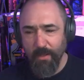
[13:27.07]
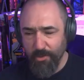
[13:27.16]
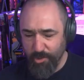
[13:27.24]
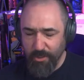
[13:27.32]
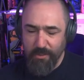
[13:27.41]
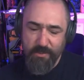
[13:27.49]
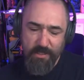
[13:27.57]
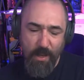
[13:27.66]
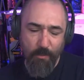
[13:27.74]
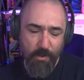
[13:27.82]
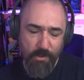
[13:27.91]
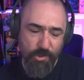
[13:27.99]
chicken
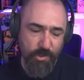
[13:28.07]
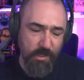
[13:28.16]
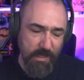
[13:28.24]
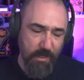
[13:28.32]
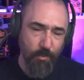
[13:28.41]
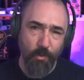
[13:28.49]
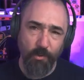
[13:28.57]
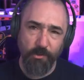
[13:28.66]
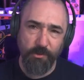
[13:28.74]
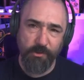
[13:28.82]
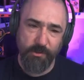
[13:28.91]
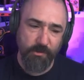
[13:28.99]
sandwich
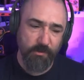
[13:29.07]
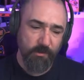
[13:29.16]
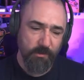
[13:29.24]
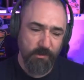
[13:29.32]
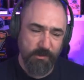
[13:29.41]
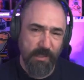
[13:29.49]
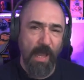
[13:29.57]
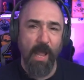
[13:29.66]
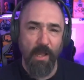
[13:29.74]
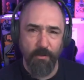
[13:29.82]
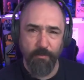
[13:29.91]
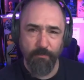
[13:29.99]
equals
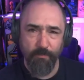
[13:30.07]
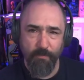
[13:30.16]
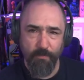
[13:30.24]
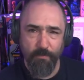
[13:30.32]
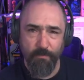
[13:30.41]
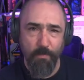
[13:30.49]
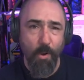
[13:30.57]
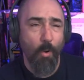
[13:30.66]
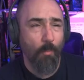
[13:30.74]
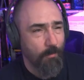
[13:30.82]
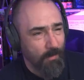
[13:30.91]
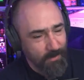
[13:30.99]
sad
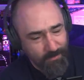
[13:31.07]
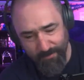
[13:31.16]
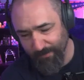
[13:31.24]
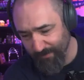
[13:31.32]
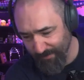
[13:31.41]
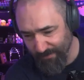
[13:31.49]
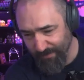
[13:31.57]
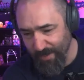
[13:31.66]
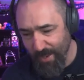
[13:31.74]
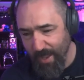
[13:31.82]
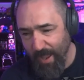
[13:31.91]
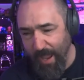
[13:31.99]
moment.
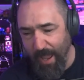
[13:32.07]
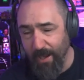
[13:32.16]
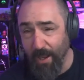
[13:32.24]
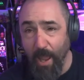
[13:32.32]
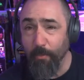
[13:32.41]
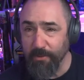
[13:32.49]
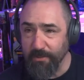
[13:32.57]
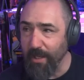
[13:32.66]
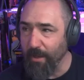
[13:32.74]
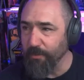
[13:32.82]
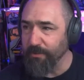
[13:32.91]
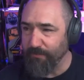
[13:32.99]
And it was
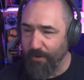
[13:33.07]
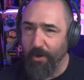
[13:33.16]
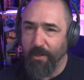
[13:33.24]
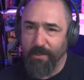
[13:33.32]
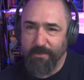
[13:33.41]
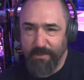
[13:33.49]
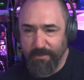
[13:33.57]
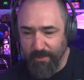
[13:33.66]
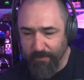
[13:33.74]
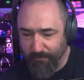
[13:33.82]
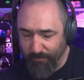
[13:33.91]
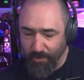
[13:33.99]
very
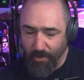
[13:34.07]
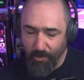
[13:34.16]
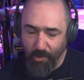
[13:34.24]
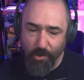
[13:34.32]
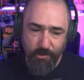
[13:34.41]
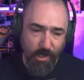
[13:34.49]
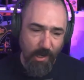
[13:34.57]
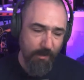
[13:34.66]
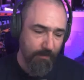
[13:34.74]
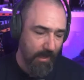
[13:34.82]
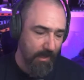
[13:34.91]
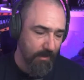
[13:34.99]
consistent for a long
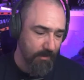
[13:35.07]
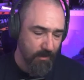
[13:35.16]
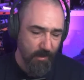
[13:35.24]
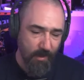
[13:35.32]
time, and